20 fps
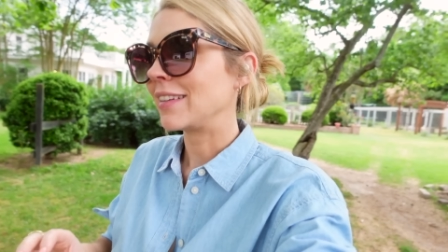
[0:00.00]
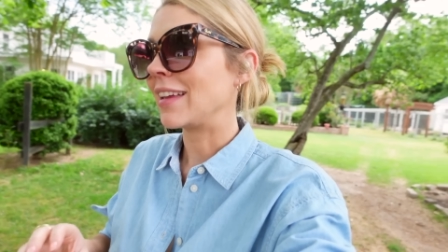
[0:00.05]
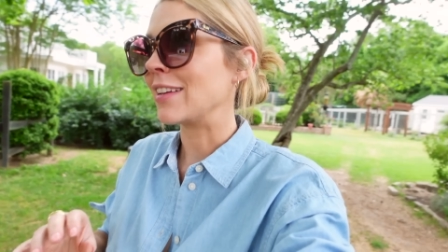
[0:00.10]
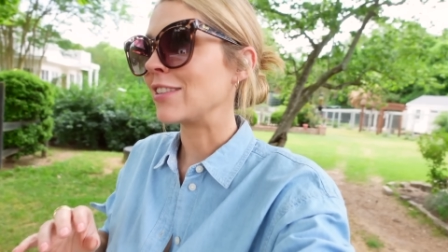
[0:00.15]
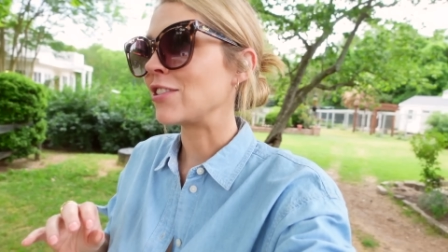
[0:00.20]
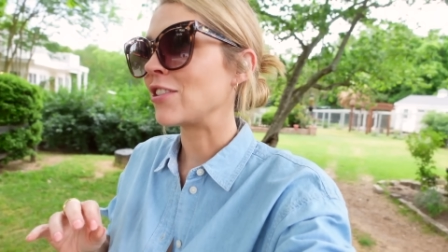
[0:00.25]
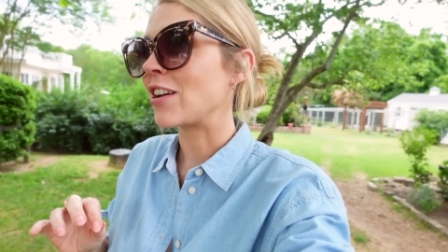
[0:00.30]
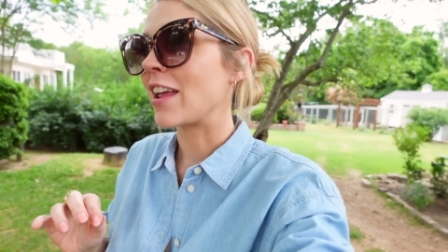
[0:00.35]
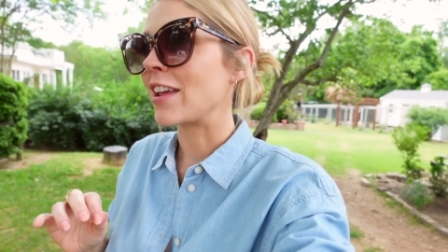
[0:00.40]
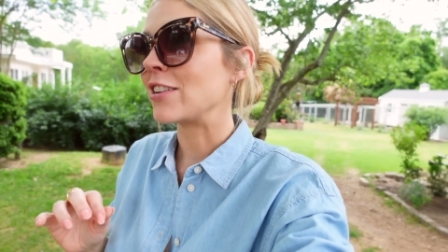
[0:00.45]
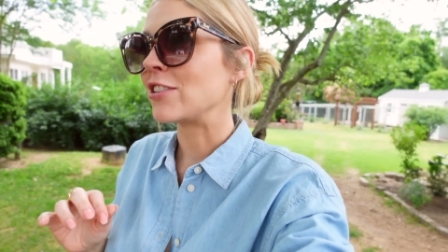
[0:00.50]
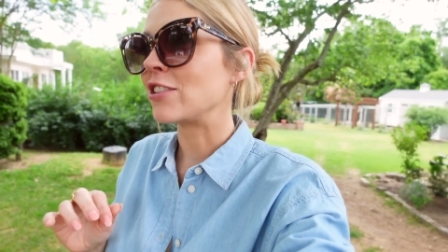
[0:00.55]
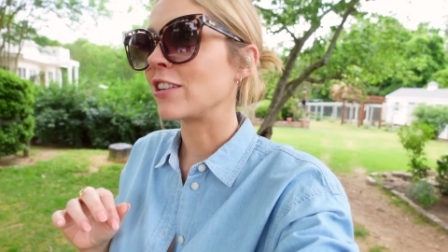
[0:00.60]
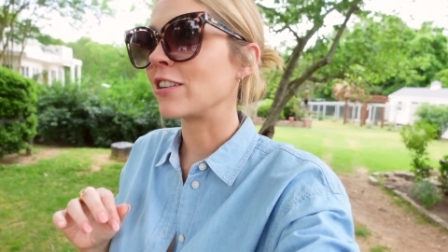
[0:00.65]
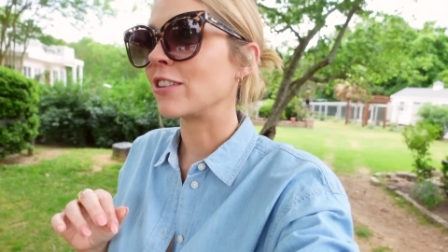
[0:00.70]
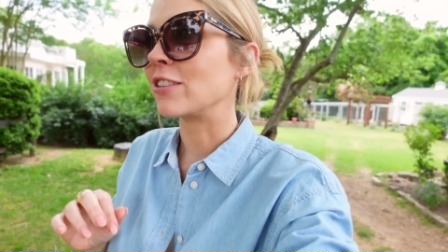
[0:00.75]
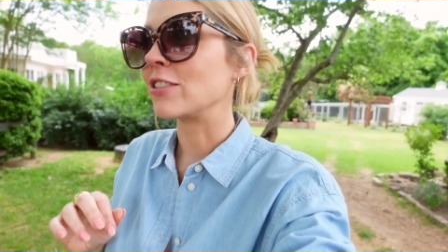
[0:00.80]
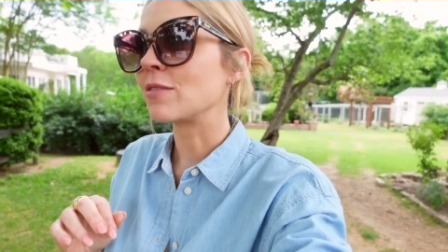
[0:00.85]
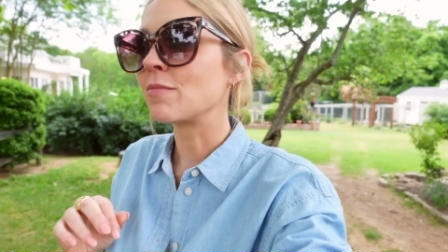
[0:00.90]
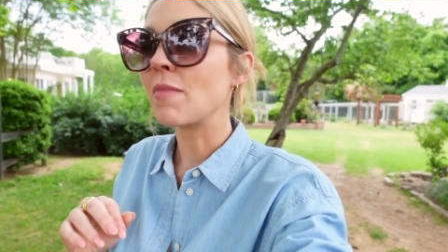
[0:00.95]
yesterday, and she
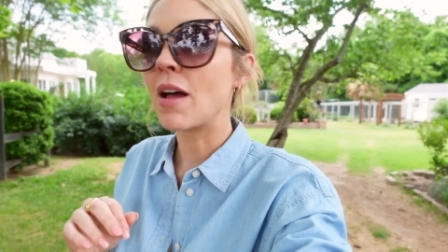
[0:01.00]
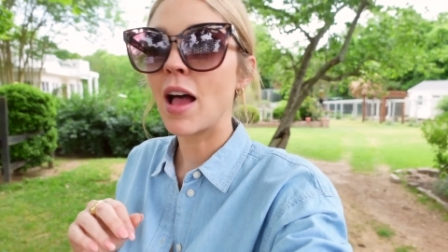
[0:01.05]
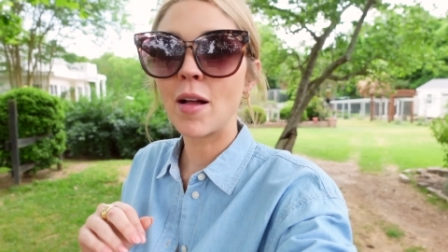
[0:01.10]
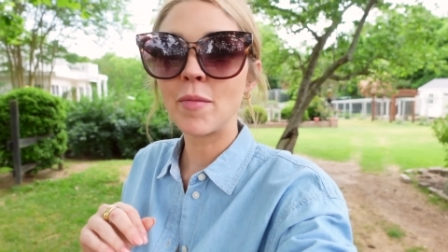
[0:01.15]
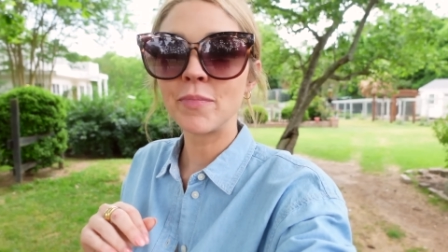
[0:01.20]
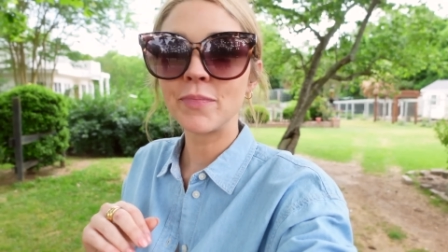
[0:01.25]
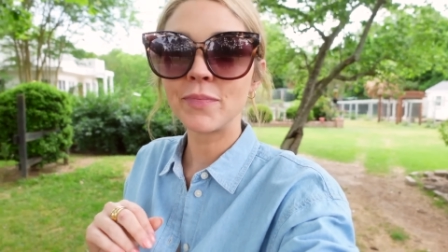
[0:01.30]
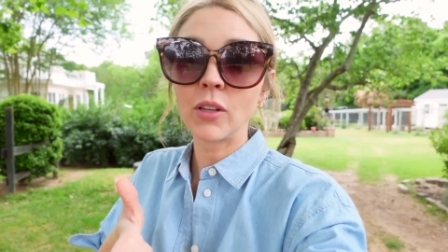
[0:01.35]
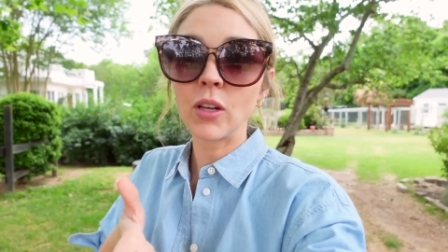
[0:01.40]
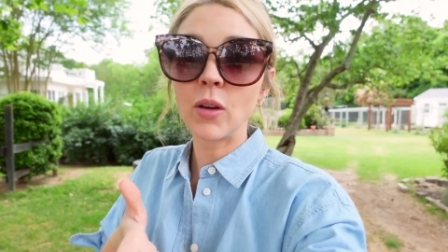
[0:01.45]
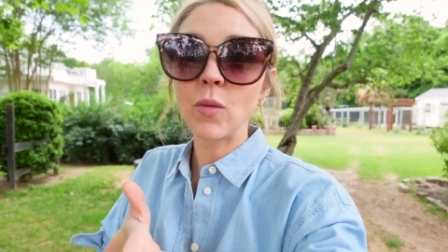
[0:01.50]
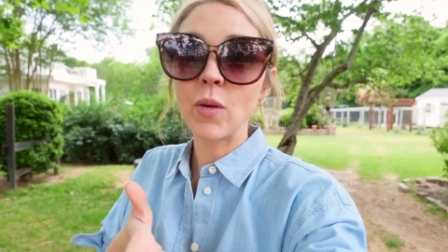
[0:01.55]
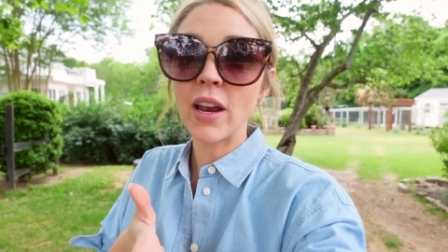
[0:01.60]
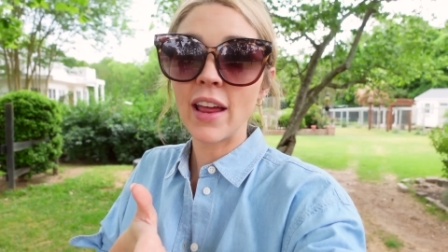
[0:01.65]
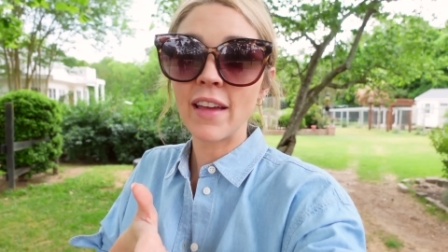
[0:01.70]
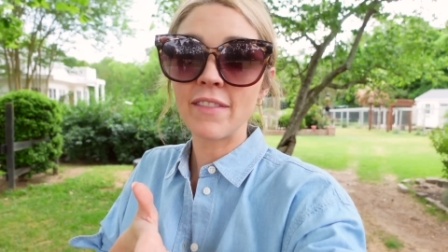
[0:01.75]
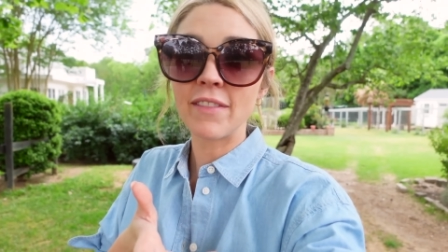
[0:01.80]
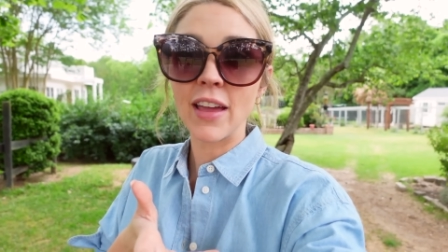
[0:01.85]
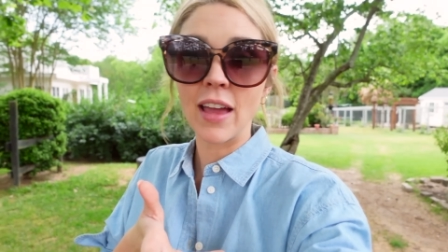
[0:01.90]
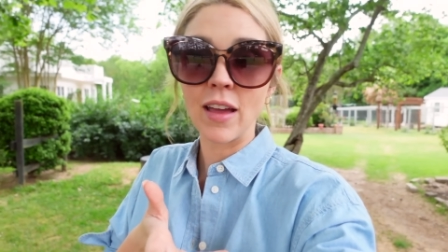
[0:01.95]
goes, Mom, look what
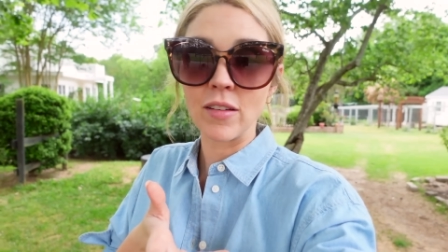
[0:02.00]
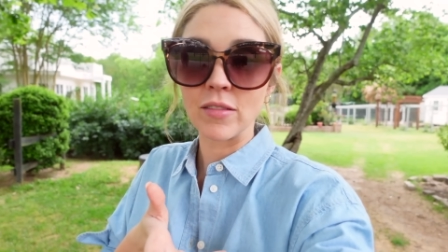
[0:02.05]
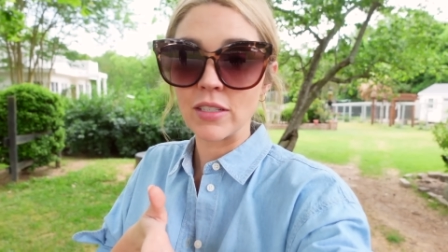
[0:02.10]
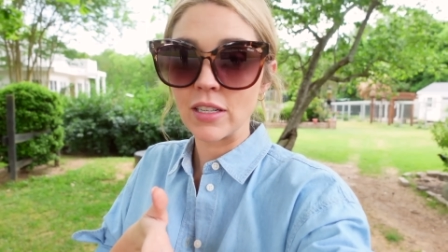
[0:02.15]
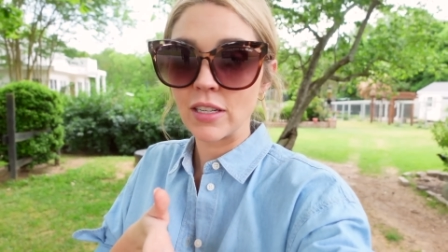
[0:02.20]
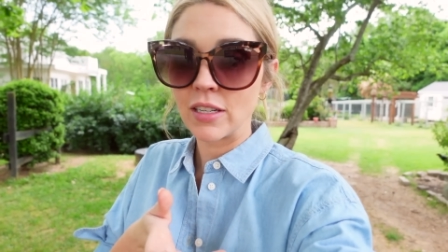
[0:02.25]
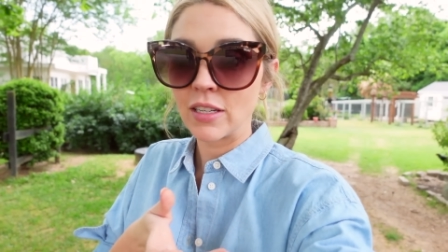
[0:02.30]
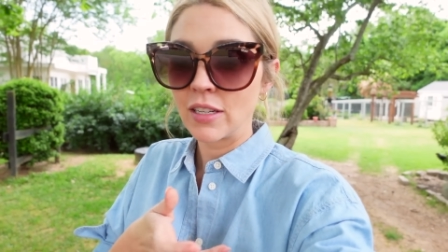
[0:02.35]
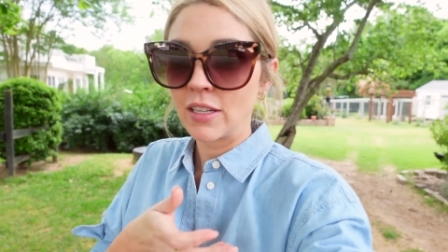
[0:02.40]
I found.